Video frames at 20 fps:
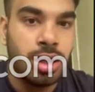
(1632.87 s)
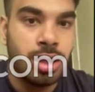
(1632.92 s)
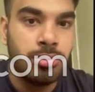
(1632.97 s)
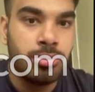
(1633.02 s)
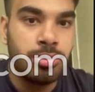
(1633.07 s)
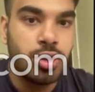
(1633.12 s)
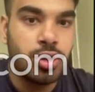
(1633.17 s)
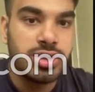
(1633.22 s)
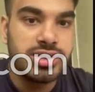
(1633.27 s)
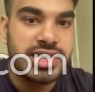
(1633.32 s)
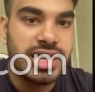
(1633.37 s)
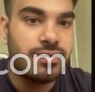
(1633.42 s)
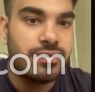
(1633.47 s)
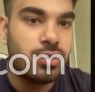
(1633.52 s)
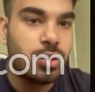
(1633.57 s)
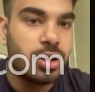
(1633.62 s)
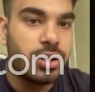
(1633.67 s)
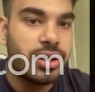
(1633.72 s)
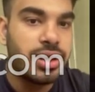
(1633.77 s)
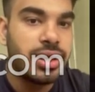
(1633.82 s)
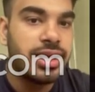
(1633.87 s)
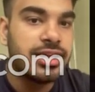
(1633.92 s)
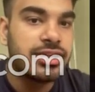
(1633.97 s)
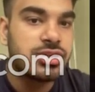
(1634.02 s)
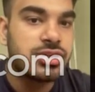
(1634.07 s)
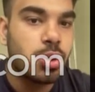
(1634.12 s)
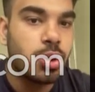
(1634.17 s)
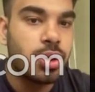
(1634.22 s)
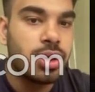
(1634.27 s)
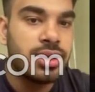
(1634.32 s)
because I have already
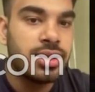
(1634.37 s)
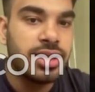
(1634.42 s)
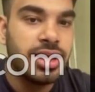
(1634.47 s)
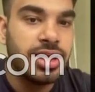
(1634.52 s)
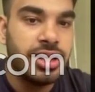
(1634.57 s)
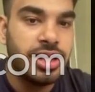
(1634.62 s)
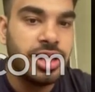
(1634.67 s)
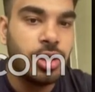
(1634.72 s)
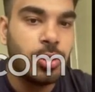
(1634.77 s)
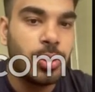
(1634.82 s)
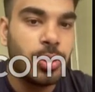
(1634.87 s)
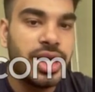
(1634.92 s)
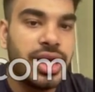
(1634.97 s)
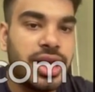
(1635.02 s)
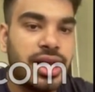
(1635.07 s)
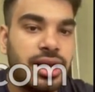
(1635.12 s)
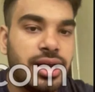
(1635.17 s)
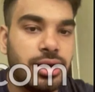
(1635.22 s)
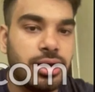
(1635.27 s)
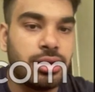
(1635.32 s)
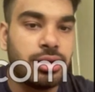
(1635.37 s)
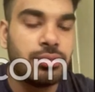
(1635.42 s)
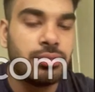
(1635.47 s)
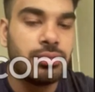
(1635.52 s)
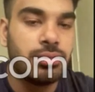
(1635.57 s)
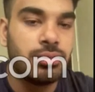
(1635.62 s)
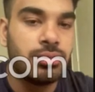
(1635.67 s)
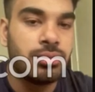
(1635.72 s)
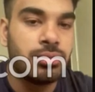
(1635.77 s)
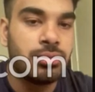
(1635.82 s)
stored in the array 28,
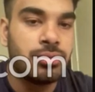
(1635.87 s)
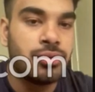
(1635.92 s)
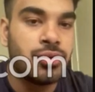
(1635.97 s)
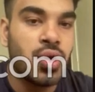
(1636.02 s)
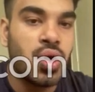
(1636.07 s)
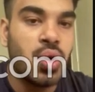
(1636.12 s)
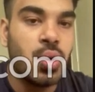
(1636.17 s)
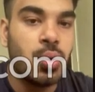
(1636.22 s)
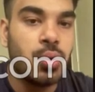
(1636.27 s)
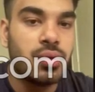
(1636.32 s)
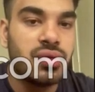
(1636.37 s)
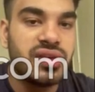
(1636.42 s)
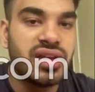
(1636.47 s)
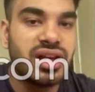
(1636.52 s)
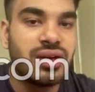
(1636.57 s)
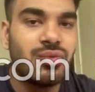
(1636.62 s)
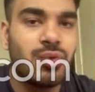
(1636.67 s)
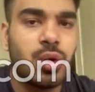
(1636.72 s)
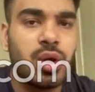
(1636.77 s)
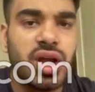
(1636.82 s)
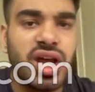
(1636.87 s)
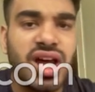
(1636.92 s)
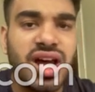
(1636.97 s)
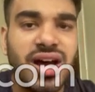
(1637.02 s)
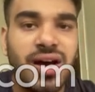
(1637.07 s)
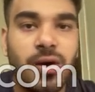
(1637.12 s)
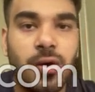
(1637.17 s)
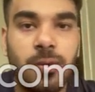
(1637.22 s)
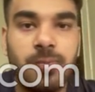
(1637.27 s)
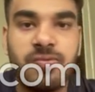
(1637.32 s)
now, there would
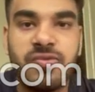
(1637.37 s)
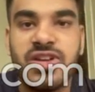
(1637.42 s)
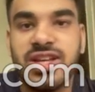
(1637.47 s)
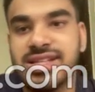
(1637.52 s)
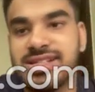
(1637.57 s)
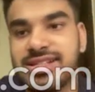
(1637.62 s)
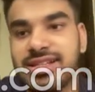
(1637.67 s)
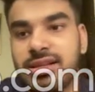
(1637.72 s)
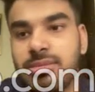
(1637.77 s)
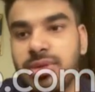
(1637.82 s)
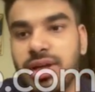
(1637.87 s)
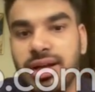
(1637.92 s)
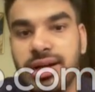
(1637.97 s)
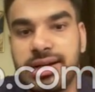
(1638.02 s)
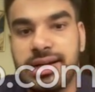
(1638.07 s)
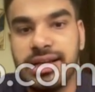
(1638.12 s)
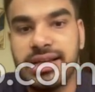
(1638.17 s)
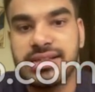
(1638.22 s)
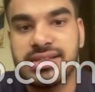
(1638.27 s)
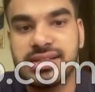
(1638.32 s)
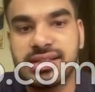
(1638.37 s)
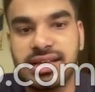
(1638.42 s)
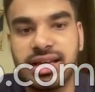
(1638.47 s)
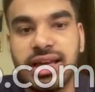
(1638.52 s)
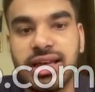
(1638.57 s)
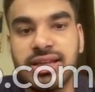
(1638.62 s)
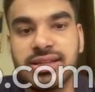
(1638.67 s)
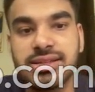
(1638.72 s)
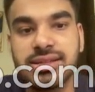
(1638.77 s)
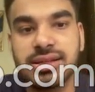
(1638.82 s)
obviously be a test
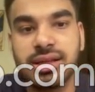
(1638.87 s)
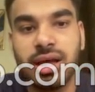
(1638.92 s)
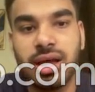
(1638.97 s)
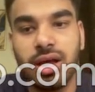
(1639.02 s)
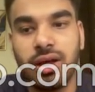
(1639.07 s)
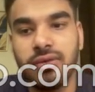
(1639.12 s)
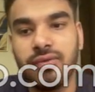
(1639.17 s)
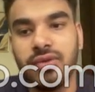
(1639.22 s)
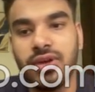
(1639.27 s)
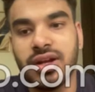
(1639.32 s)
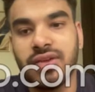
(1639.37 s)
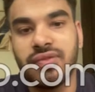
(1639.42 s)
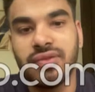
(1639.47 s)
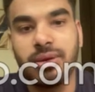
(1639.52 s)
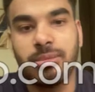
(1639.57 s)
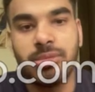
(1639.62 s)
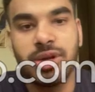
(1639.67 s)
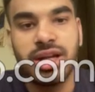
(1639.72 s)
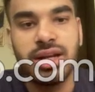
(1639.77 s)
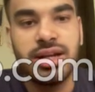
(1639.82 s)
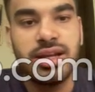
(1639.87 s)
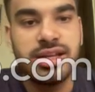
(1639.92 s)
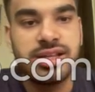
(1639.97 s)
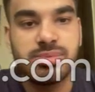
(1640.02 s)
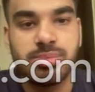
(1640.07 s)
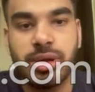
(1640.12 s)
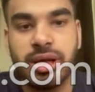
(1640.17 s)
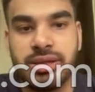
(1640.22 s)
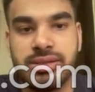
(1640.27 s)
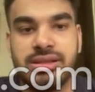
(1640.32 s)
case where February is
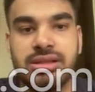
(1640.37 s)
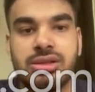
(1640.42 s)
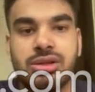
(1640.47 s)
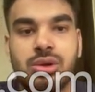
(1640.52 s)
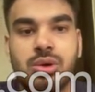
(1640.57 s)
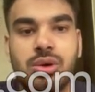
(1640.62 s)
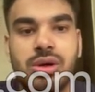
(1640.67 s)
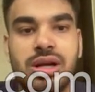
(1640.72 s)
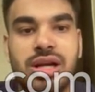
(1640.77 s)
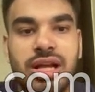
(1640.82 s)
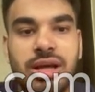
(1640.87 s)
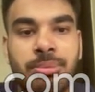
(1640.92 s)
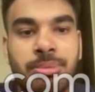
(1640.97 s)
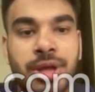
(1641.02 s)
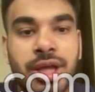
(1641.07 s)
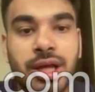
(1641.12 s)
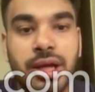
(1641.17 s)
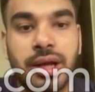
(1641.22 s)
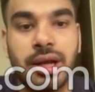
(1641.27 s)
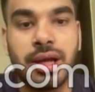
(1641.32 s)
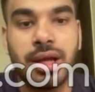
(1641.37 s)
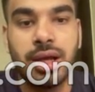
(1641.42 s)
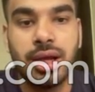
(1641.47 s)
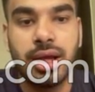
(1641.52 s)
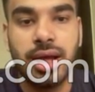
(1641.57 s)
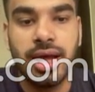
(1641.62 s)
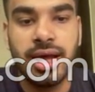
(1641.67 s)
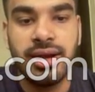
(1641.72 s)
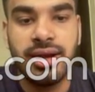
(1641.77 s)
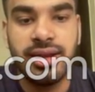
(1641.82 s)
passing through a leap year,
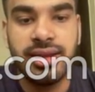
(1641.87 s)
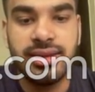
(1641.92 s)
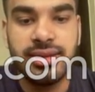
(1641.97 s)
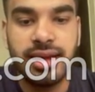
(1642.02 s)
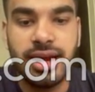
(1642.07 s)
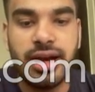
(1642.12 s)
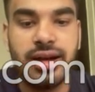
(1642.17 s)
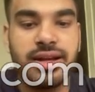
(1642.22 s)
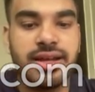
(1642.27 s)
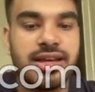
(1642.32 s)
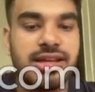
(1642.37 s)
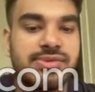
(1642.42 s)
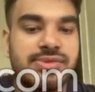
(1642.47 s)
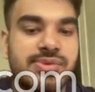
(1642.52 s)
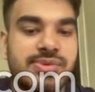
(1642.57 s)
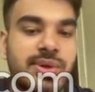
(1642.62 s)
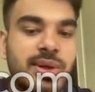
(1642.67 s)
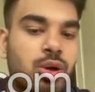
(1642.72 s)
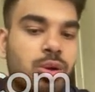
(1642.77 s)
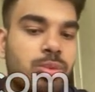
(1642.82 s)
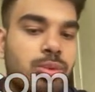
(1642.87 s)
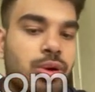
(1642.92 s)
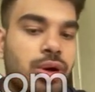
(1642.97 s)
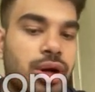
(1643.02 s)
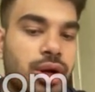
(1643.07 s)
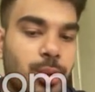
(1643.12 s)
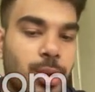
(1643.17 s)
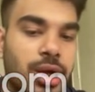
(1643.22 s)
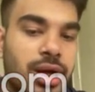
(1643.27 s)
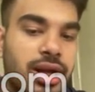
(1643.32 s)
and in that case, we need to
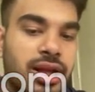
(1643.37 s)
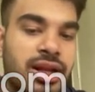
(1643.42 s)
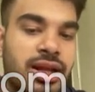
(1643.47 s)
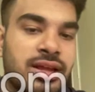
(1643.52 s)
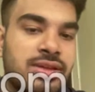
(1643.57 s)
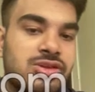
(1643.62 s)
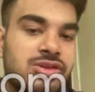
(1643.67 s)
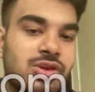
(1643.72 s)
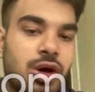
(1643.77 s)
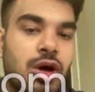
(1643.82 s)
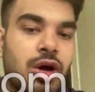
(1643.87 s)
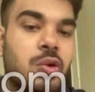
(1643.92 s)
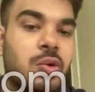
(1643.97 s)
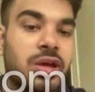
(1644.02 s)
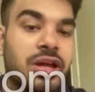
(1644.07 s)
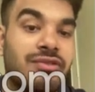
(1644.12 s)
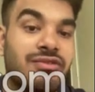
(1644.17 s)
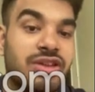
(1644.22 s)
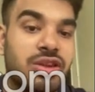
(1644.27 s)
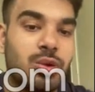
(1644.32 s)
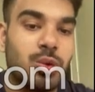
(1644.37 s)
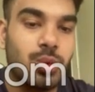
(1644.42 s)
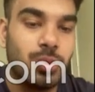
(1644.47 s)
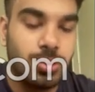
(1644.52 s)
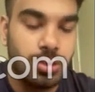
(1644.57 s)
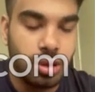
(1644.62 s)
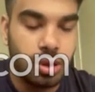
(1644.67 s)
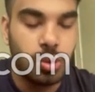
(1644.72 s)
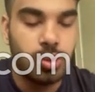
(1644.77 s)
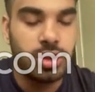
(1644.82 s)
put 29. So, how can we do
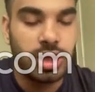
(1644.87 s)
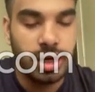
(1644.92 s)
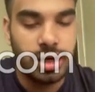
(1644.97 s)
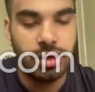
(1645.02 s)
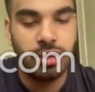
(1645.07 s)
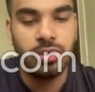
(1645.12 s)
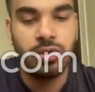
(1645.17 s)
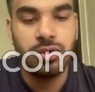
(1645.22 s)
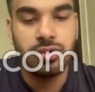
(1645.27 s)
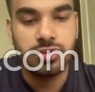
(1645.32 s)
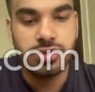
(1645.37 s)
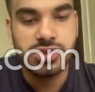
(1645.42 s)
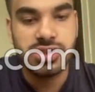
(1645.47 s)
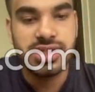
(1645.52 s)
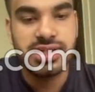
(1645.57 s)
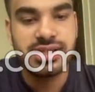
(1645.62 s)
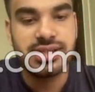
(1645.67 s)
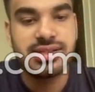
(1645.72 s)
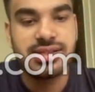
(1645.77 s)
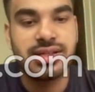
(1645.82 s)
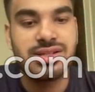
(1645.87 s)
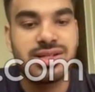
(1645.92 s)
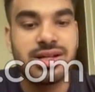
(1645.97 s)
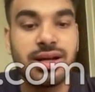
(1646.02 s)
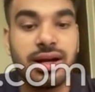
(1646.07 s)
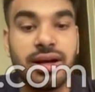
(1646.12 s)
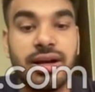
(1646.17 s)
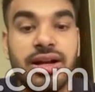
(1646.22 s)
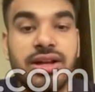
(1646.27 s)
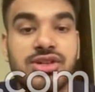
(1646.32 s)
that? So this is just a
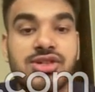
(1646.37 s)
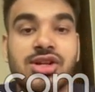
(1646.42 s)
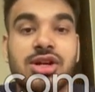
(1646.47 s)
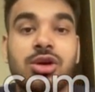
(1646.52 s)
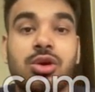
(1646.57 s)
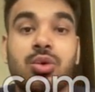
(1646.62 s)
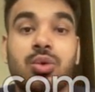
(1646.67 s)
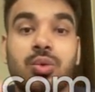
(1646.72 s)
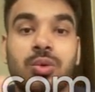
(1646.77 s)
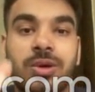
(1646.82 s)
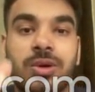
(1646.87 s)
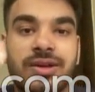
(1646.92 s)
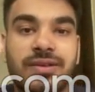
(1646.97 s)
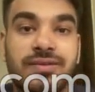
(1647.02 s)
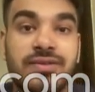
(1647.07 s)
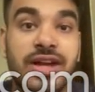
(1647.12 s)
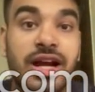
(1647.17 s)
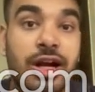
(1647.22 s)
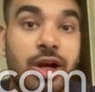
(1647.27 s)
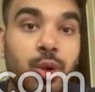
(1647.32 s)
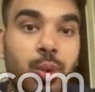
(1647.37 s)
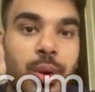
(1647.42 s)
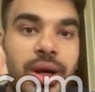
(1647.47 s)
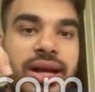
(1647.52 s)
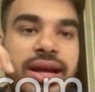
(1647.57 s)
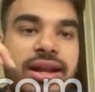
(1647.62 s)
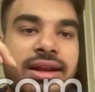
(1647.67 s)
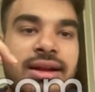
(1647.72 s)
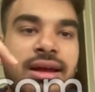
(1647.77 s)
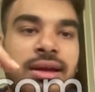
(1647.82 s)
condition to give that
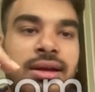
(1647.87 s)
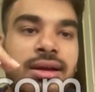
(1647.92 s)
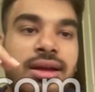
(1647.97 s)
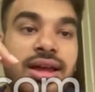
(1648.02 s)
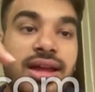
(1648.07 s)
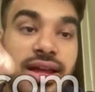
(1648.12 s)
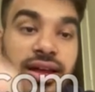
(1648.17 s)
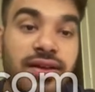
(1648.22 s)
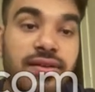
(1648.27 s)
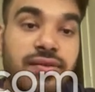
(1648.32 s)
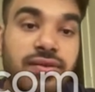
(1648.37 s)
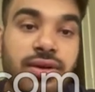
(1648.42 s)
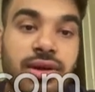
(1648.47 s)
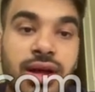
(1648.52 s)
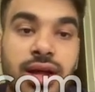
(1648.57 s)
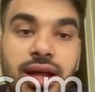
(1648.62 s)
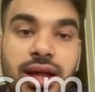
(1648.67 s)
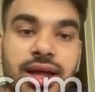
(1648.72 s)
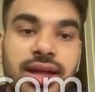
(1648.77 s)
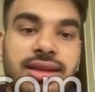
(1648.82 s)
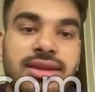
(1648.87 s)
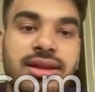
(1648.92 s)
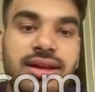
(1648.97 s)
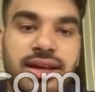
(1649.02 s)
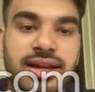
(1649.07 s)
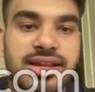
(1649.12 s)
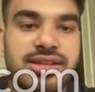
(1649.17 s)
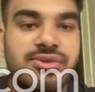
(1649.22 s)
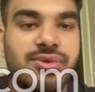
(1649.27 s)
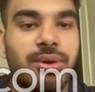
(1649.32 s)
29 if, in the
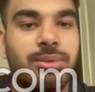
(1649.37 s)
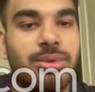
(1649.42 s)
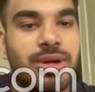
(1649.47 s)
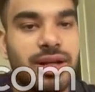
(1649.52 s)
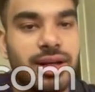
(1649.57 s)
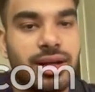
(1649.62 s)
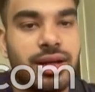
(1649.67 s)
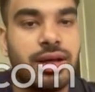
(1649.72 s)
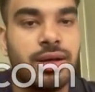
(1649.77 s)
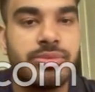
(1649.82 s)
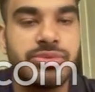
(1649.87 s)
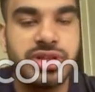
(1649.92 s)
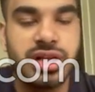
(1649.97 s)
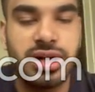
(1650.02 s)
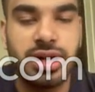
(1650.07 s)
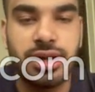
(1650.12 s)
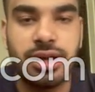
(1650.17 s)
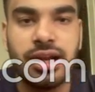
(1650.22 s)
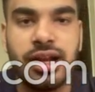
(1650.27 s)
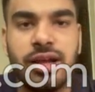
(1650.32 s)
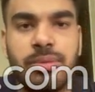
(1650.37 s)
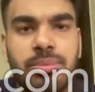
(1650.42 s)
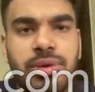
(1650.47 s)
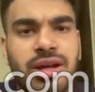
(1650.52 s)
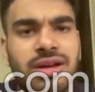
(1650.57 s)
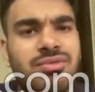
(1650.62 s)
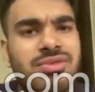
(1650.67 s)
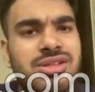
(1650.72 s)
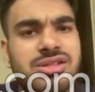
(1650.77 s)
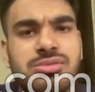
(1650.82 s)
case, February comes under leap
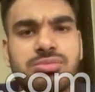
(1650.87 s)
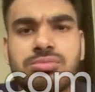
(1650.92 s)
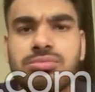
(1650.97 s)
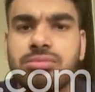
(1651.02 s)
year, which